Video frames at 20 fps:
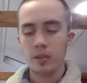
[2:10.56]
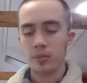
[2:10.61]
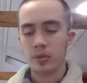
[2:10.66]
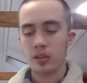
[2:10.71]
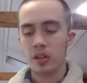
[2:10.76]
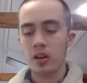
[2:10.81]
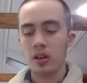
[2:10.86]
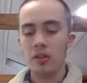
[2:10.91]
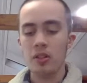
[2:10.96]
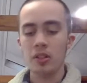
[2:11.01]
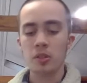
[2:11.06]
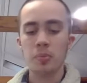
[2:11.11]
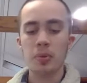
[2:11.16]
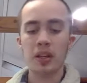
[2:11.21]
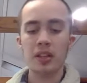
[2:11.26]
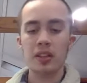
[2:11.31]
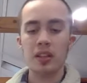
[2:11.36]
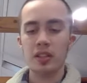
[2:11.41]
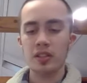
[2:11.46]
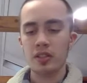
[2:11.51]
And always pick
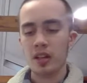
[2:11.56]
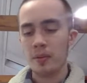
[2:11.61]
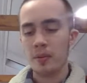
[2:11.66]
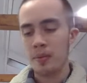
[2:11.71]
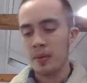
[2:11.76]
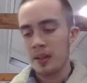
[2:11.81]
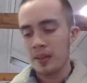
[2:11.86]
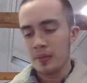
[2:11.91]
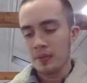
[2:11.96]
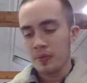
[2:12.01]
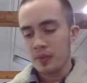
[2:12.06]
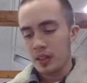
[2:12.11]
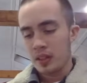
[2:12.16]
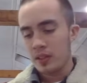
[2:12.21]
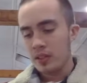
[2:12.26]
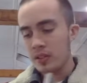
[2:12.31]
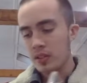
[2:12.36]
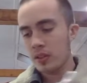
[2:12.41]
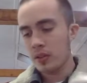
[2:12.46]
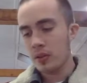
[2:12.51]
these up. This
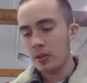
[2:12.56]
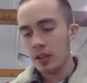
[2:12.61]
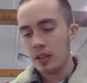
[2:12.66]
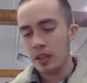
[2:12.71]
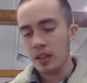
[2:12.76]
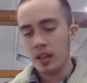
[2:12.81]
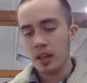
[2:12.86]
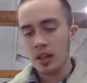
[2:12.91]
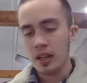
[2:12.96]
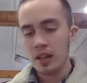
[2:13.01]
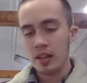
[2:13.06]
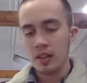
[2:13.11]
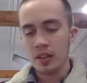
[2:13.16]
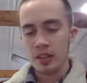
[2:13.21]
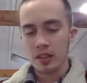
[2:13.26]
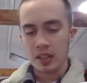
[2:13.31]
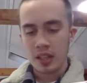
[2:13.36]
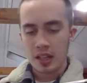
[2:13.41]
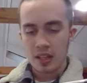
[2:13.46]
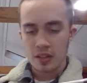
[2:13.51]
is only this
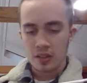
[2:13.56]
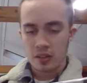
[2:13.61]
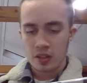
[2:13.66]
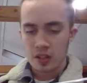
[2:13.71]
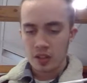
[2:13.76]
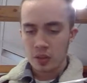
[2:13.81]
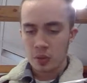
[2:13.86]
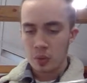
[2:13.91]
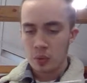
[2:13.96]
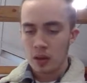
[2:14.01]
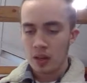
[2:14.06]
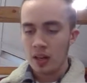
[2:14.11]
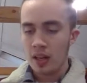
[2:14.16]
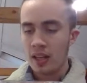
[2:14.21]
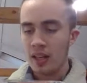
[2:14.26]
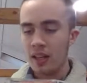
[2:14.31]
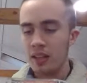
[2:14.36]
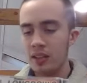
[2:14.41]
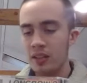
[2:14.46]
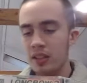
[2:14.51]
has disc 1
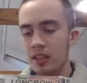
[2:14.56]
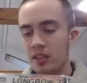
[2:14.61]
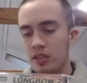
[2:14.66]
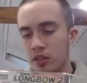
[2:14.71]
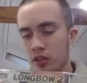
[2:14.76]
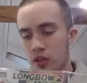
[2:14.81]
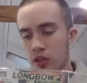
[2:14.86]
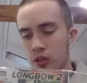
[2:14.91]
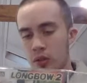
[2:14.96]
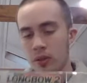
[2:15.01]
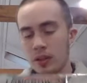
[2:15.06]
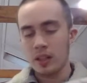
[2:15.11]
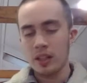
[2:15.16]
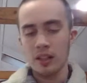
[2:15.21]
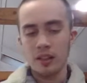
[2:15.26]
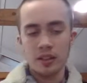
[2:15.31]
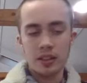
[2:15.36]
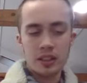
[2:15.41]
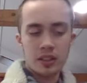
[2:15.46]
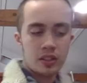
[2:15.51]
and disc 2 in it.
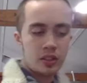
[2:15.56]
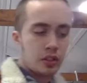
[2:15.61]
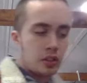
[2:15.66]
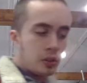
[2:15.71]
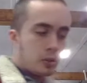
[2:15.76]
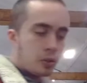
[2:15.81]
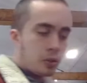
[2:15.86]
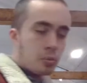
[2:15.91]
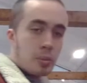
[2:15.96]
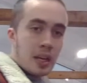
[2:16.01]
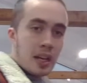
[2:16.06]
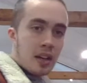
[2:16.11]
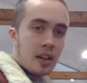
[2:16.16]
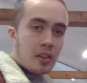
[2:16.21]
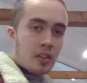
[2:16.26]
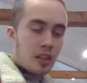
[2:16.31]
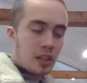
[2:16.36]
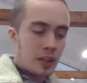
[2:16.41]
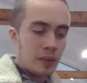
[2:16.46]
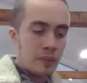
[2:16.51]
Disc 2's back
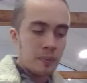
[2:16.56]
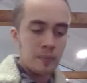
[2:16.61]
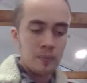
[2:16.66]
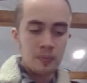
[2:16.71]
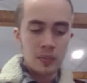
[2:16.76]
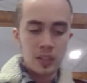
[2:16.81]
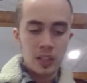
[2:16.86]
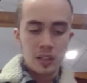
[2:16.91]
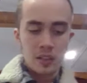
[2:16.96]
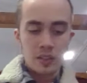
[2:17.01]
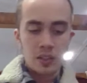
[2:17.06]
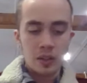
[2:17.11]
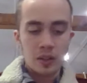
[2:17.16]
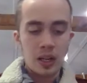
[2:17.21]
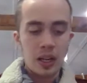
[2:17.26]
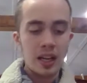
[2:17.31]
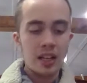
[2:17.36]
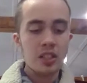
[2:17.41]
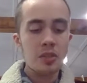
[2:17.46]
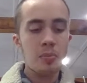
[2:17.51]
there. So it
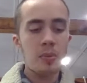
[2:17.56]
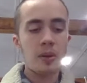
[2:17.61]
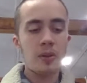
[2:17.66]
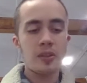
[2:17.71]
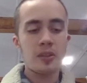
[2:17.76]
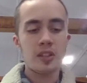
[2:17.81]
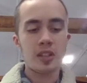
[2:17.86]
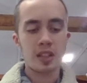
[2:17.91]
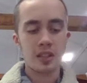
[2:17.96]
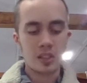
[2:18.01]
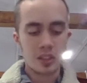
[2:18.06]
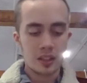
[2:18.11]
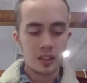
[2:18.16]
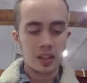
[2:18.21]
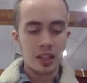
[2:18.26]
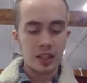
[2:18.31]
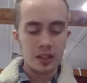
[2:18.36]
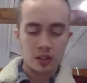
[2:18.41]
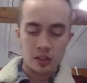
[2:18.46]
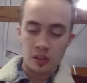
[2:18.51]
has both discs, and
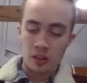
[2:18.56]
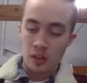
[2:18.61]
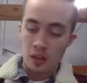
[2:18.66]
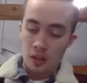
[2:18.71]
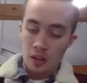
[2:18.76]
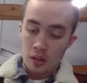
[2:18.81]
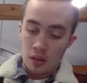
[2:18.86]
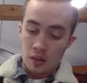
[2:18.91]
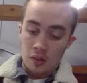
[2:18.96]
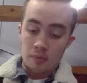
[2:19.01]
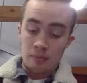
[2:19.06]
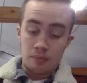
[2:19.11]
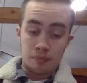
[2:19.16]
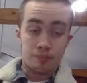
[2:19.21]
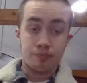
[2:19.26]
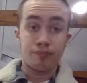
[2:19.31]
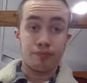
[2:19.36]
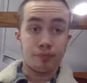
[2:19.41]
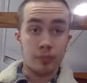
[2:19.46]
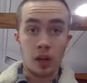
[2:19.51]
that's
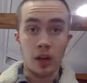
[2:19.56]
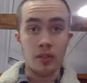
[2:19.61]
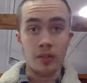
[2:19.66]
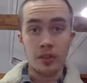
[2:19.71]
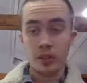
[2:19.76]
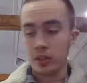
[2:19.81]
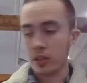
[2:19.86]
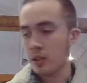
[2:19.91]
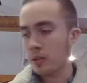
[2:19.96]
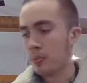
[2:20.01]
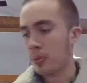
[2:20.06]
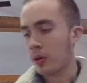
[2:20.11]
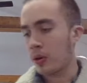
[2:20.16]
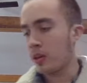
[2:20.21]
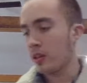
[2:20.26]
obviously important.